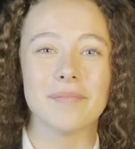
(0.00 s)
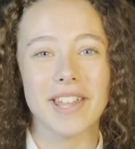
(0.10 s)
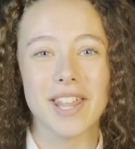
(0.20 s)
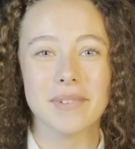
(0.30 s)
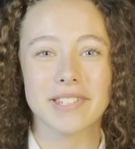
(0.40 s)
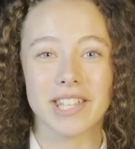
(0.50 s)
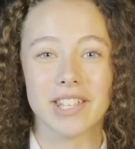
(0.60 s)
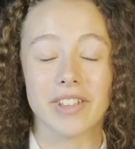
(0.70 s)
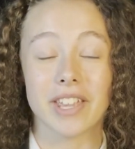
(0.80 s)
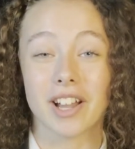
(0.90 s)
my name is
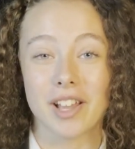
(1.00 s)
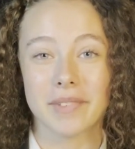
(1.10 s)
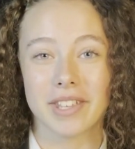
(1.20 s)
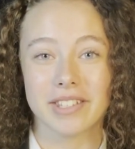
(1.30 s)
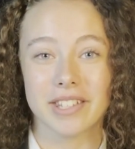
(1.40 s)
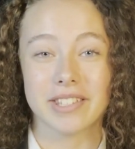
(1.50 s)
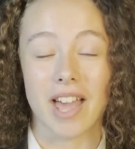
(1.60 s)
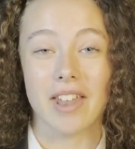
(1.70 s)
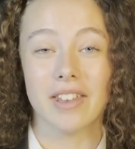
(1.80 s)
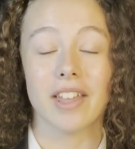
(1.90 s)
Evie and I'm in Year
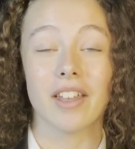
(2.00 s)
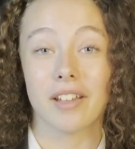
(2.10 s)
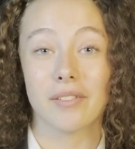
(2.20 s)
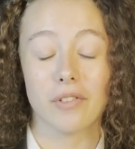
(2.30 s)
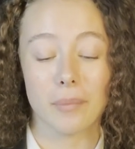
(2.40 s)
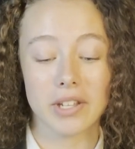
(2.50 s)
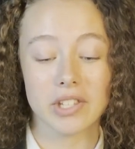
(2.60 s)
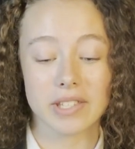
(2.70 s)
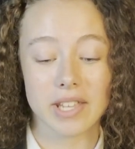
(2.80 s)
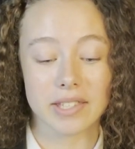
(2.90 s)
10 and for my
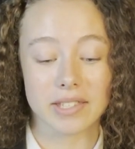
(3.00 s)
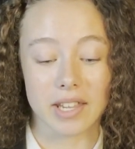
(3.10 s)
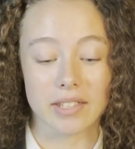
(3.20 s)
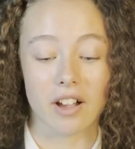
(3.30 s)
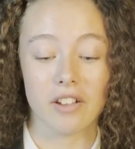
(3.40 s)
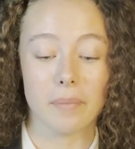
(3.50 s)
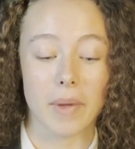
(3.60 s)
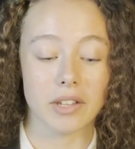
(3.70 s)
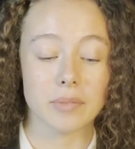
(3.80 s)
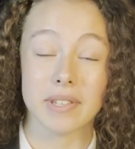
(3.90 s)
GCSEs I've
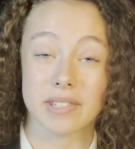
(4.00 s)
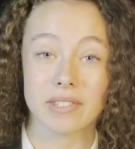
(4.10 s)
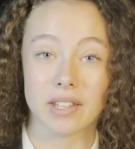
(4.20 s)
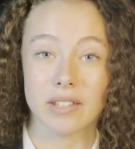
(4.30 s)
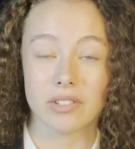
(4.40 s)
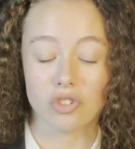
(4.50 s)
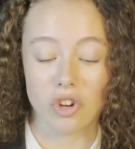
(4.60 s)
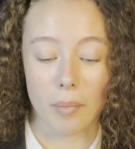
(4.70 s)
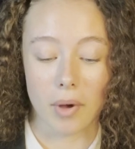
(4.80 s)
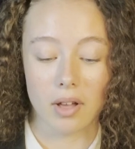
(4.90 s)
picked Business Studies and
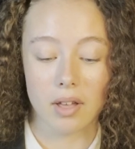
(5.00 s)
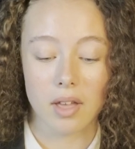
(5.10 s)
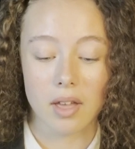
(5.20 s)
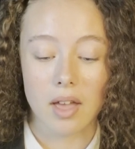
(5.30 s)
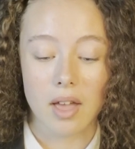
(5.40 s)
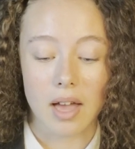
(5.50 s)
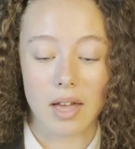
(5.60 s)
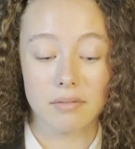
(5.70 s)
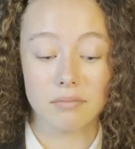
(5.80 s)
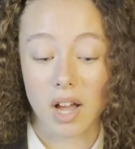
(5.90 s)
Drama
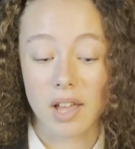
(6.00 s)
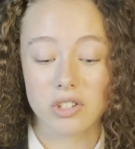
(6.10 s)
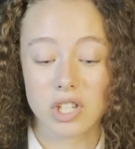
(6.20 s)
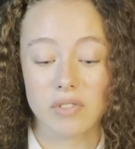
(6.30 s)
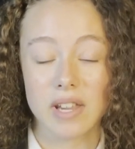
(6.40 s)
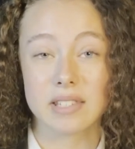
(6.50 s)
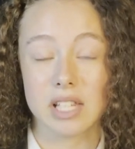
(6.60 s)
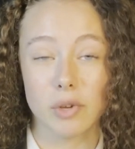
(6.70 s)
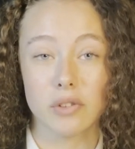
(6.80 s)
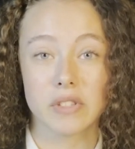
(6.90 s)
and I actually
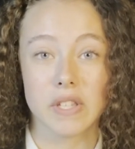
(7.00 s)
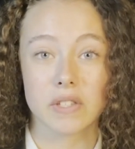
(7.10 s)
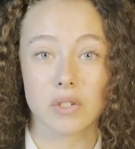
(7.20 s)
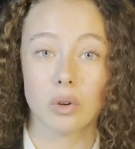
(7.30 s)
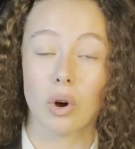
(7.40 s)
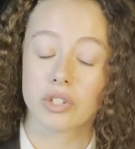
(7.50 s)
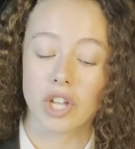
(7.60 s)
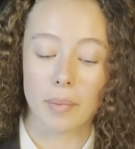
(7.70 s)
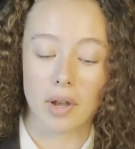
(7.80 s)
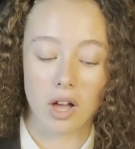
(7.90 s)
recently moved to this school
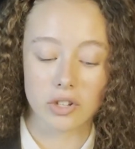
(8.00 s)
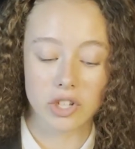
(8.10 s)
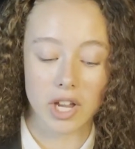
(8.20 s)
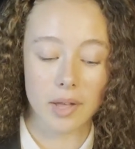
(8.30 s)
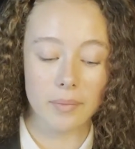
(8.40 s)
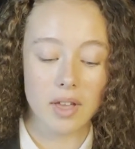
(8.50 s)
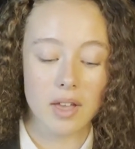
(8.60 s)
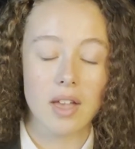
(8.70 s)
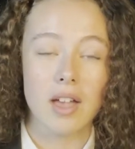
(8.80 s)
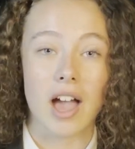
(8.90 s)
October last year,
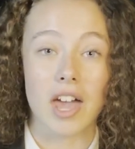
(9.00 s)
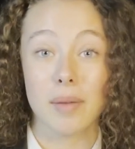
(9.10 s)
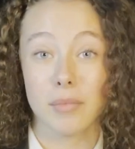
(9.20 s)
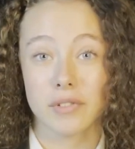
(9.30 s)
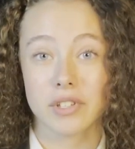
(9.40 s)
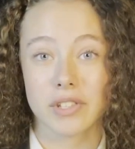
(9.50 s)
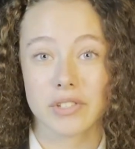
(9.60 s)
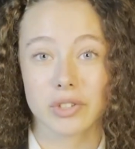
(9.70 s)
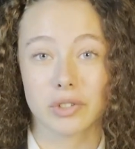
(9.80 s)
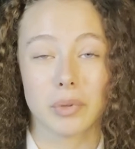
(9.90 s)
and I moved to this
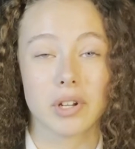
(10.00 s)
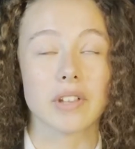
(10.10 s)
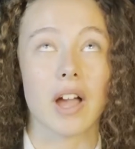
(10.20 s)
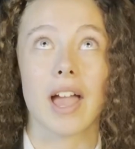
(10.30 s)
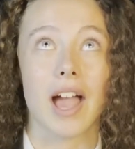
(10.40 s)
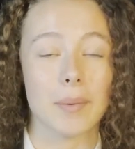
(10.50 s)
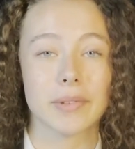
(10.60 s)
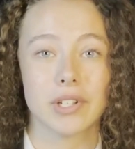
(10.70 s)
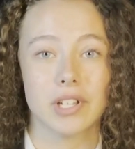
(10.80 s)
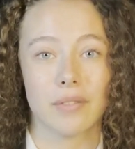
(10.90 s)
school because I
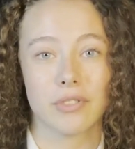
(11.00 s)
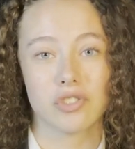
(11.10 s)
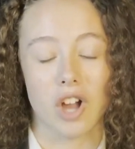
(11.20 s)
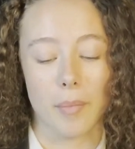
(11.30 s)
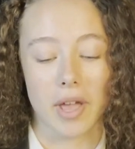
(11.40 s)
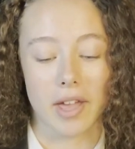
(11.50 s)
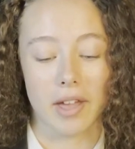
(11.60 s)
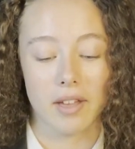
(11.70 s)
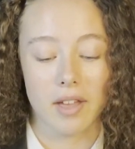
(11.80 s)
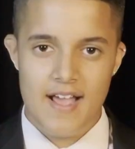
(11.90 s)
absolutely love the drama
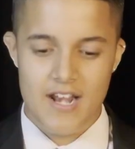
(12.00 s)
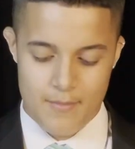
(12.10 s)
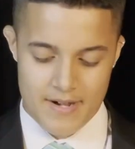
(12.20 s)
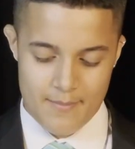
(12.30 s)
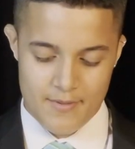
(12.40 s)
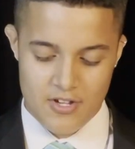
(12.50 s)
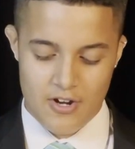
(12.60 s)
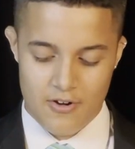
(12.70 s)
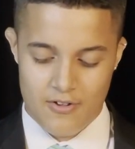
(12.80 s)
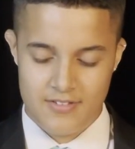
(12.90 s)
here. Hello, my name is
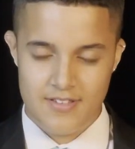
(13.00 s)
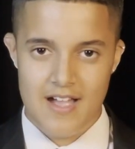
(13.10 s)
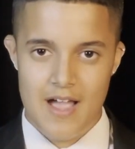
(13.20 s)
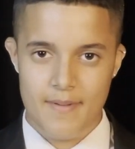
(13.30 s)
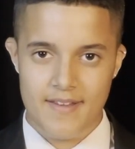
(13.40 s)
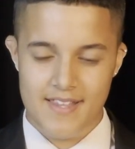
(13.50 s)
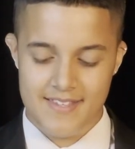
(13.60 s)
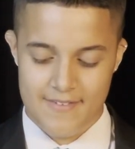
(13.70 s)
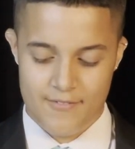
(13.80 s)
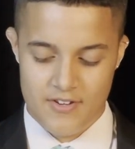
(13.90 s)
Carlos. I'm in year
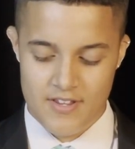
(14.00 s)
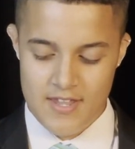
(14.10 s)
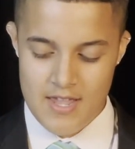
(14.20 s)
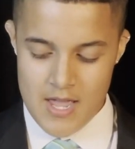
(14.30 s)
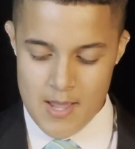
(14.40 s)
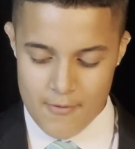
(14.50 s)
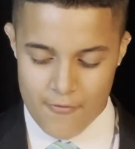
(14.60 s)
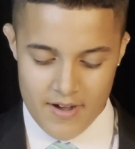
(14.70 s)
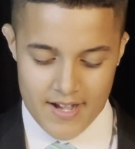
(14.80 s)
seven. Before I